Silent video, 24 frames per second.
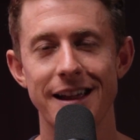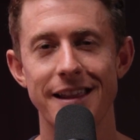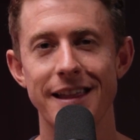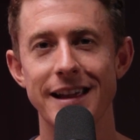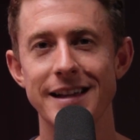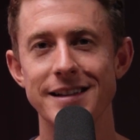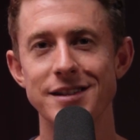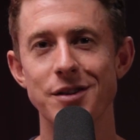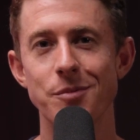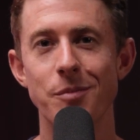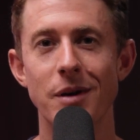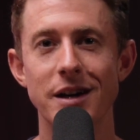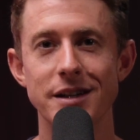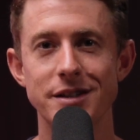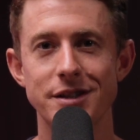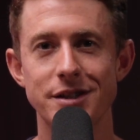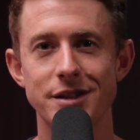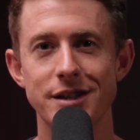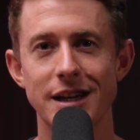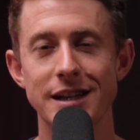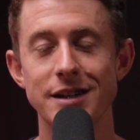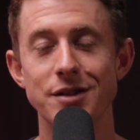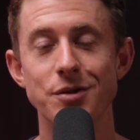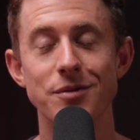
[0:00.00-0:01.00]
Thanks so
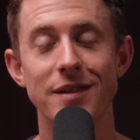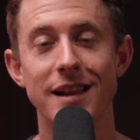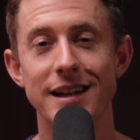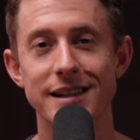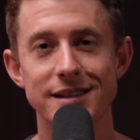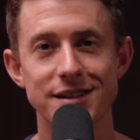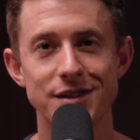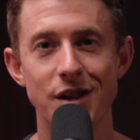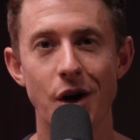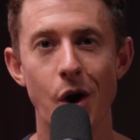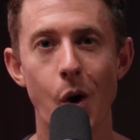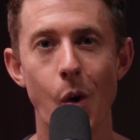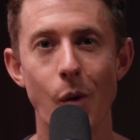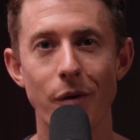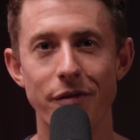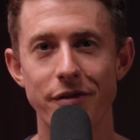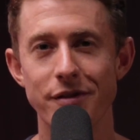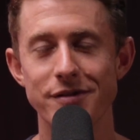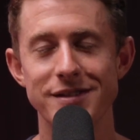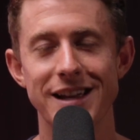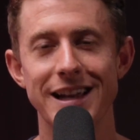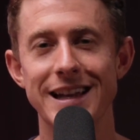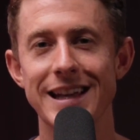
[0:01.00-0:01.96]
much, and do let us know if there's